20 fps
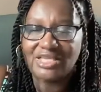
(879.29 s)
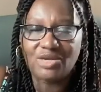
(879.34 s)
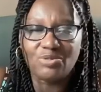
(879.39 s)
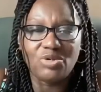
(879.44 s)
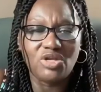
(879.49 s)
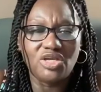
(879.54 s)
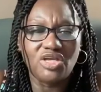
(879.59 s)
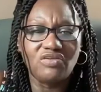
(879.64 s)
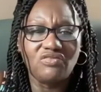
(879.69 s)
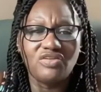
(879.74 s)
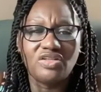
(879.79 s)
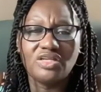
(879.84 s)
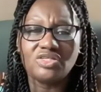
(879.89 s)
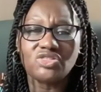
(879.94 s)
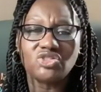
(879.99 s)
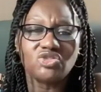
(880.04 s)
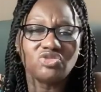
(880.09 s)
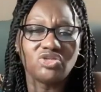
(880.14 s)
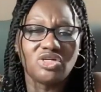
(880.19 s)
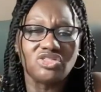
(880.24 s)
They were given the
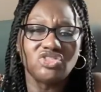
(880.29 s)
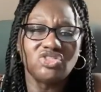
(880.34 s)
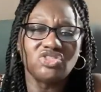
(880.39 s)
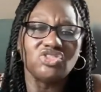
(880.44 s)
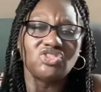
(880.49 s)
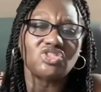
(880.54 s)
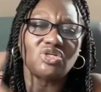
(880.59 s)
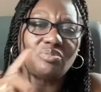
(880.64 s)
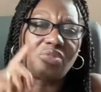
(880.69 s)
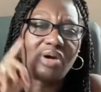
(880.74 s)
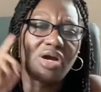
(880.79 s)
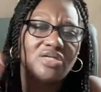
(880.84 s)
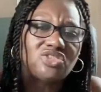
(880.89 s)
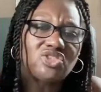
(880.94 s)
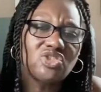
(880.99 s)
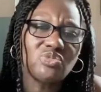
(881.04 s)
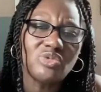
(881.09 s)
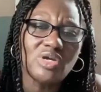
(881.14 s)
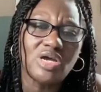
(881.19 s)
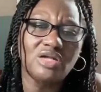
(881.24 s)
instructions to
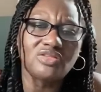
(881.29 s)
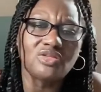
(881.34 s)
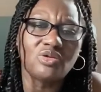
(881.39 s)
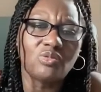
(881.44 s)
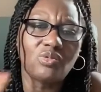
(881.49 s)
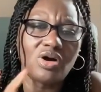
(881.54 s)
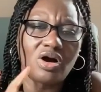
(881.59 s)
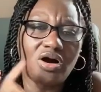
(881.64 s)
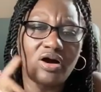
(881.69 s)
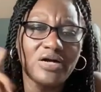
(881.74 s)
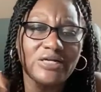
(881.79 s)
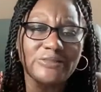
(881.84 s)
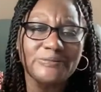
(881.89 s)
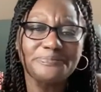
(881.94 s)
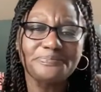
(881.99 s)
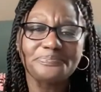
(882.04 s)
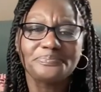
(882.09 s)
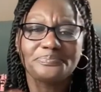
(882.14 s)
march around the wall,